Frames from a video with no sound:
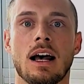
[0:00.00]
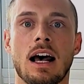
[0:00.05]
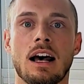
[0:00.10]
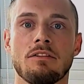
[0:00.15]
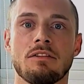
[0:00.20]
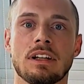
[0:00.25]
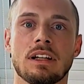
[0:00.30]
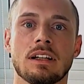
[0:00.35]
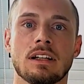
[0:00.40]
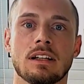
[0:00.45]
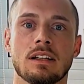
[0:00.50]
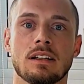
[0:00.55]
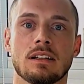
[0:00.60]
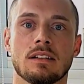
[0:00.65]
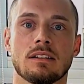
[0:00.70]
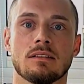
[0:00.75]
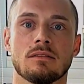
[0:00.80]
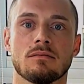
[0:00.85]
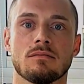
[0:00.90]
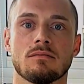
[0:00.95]

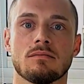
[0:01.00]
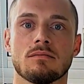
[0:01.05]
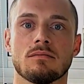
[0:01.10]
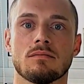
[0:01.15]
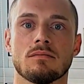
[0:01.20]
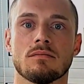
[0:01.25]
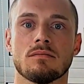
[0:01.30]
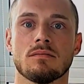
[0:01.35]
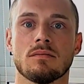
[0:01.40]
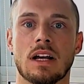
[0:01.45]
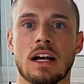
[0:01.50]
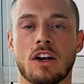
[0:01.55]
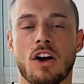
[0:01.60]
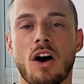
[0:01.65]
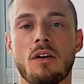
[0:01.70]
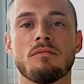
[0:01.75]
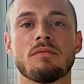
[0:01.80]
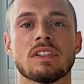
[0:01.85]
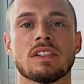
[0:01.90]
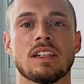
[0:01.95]
having a
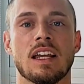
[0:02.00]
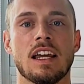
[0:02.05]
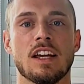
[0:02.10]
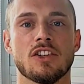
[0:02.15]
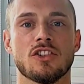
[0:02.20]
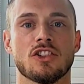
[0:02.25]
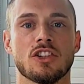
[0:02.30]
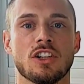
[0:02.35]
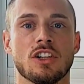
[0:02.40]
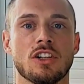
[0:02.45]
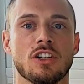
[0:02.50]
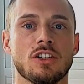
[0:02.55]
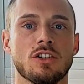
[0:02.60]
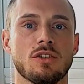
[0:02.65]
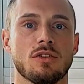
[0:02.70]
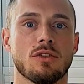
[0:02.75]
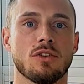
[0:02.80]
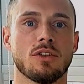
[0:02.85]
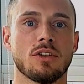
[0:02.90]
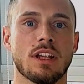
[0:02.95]

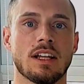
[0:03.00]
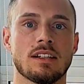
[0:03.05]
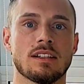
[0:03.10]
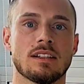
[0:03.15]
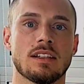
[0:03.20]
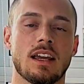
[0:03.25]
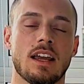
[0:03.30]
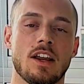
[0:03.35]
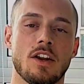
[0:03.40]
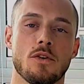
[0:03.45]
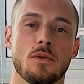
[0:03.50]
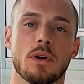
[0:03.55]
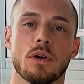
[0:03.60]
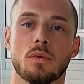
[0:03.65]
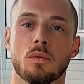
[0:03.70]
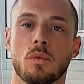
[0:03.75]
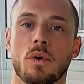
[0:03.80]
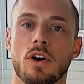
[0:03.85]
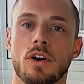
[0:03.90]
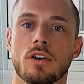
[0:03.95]
conversation, or let's say you're
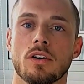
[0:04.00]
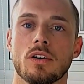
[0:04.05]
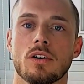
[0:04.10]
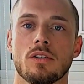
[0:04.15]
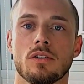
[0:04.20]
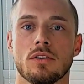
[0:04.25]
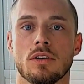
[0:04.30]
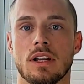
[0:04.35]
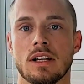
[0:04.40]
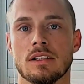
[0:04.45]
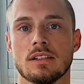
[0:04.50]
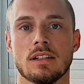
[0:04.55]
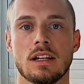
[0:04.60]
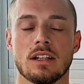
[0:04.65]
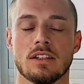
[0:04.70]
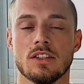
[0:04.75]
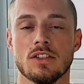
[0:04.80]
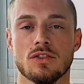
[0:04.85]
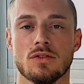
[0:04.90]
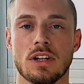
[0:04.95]
at work, or let's say
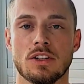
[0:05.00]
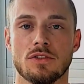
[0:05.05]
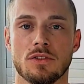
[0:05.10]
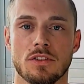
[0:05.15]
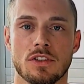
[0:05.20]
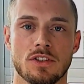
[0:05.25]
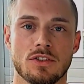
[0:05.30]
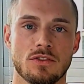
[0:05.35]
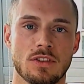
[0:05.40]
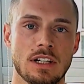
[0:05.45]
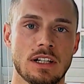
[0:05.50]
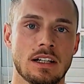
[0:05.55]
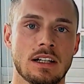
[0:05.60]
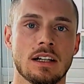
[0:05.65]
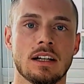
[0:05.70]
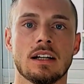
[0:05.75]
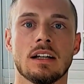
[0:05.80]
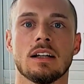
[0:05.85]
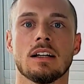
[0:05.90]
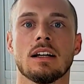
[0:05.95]
it's a stranger on the street,
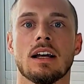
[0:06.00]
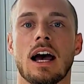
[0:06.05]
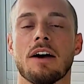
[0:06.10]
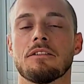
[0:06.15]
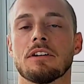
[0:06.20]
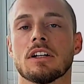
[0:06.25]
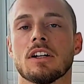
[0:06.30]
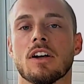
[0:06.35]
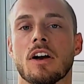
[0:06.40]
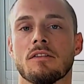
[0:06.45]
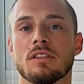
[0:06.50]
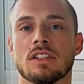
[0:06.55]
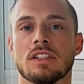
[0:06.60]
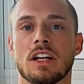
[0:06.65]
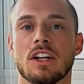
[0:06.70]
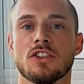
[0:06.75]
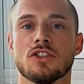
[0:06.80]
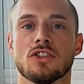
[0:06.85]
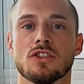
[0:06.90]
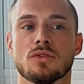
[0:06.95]
having a
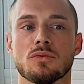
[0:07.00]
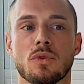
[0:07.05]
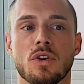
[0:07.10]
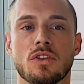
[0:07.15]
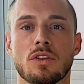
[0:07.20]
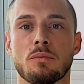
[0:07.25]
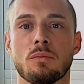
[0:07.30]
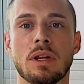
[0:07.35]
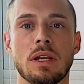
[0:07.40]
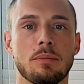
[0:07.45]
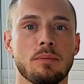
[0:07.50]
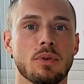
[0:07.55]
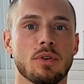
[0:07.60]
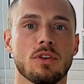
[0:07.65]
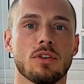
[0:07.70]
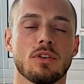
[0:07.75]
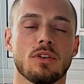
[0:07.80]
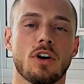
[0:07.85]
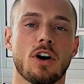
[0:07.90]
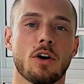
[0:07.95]
conversation where the
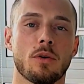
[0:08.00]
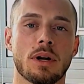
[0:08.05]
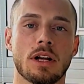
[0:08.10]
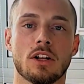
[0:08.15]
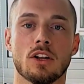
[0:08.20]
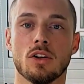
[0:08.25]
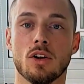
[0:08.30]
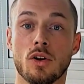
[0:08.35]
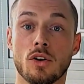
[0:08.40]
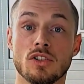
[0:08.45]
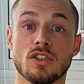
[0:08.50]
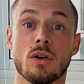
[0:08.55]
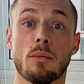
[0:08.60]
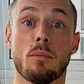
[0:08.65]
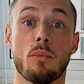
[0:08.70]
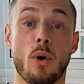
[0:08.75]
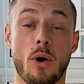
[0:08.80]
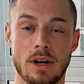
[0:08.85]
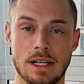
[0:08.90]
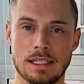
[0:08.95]
people are in close
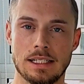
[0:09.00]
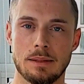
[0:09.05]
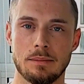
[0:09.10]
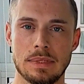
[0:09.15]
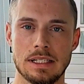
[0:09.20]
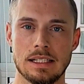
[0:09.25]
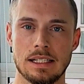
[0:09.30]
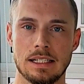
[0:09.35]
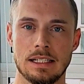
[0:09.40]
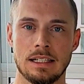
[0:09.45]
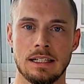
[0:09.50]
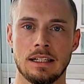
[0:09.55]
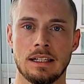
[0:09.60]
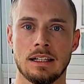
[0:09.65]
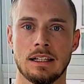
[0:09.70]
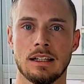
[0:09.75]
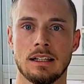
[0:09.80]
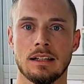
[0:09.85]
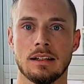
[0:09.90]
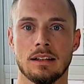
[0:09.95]
proximity,
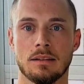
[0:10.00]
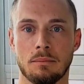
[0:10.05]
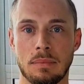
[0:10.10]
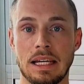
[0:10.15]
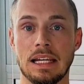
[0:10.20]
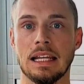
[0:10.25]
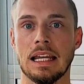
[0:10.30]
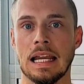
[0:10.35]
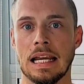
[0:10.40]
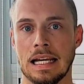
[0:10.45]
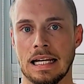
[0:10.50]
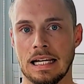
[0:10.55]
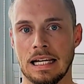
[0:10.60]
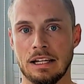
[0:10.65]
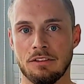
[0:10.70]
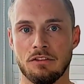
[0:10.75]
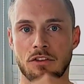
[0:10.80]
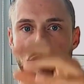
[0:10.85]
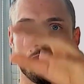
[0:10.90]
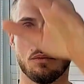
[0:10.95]
meaning
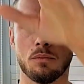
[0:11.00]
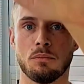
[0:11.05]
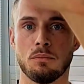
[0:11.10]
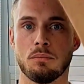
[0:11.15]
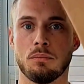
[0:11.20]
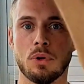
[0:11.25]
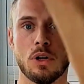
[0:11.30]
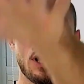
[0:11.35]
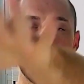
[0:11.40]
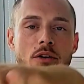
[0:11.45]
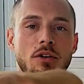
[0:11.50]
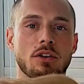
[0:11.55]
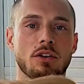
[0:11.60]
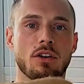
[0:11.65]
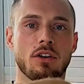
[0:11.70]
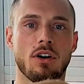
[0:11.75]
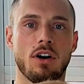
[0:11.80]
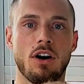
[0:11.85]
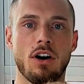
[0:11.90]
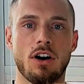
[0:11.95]
if you put out
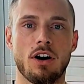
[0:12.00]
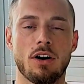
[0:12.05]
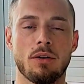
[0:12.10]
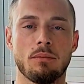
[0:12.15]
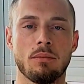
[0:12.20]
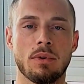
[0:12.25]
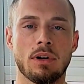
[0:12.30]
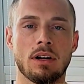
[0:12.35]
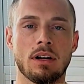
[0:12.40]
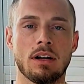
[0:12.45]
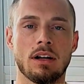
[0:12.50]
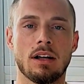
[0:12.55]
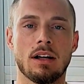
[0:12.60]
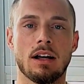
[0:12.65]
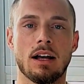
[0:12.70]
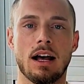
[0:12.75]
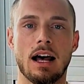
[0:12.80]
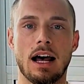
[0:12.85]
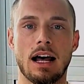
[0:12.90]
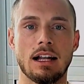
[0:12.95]
your arm
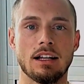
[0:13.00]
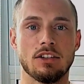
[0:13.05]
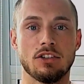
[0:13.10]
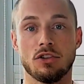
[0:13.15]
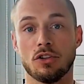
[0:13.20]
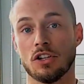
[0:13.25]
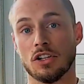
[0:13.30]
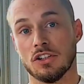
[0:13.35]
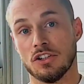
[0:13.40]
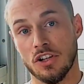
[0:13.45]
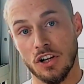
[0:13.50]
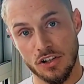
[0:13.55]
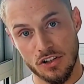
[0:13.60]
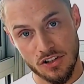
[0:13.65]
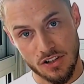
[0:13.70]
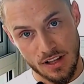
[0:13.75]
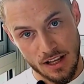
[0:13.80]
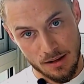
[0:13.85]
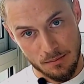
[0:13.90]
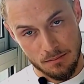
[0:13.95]
and you can
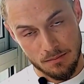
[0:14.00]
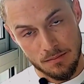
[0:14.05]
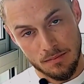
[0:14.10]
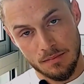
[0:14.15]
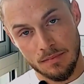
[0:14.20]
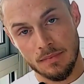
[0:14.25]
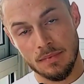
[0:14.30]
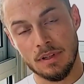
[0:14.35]
touch them,